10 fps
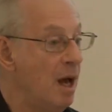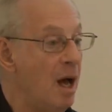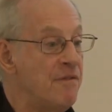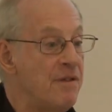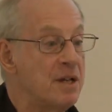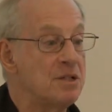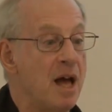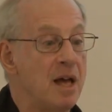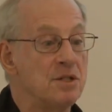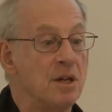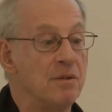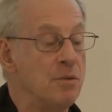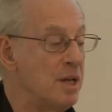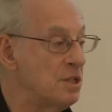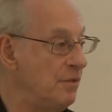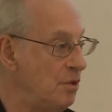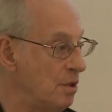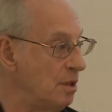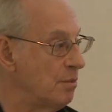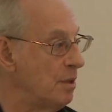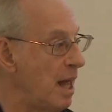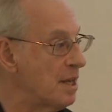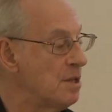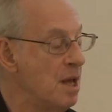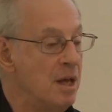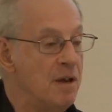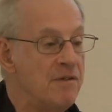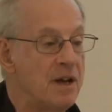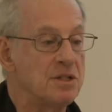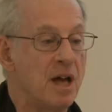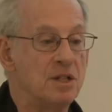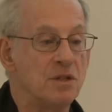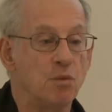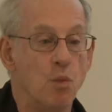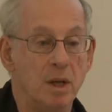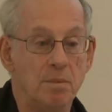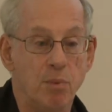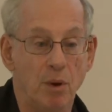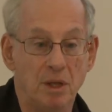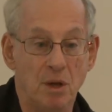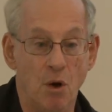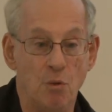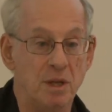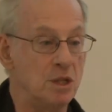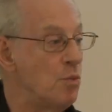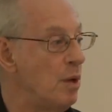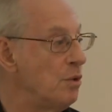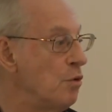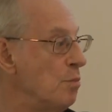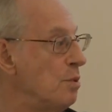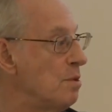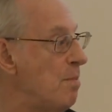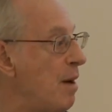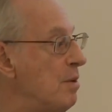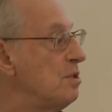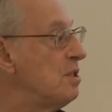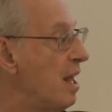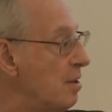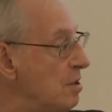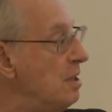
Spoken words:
effect size, the rest of you can relax, effect size of 1.0 means one group was about a standard